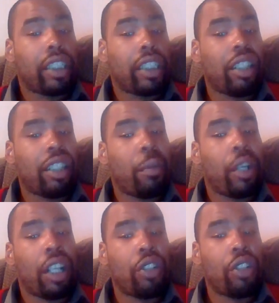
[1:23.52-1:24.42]
it took him
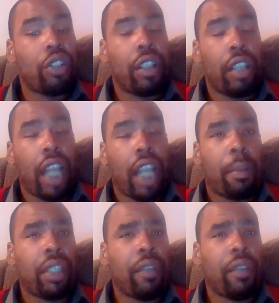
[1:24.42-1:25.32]
100 and I
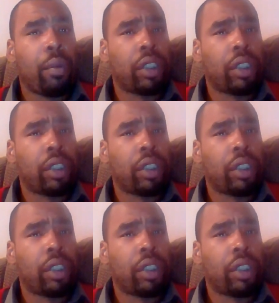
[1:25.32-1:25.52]
believe it was